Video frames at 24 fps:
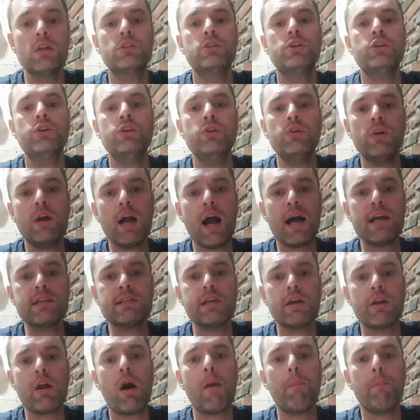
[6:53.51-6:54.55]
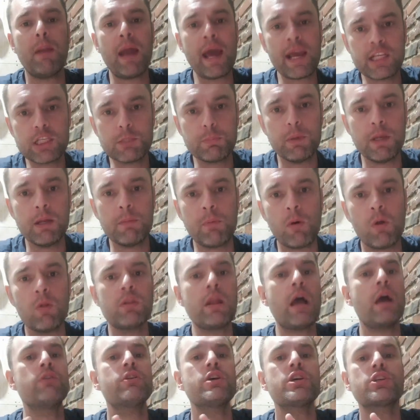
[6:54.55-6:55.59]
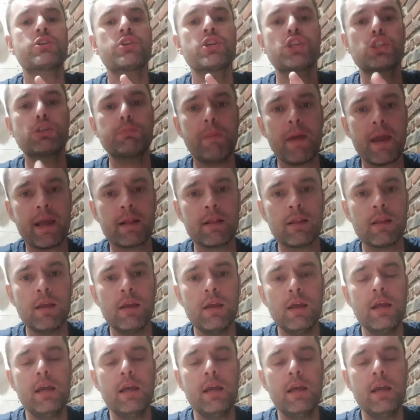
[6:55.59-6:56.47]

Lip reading: To you guys that are playing speedball, no disrespect.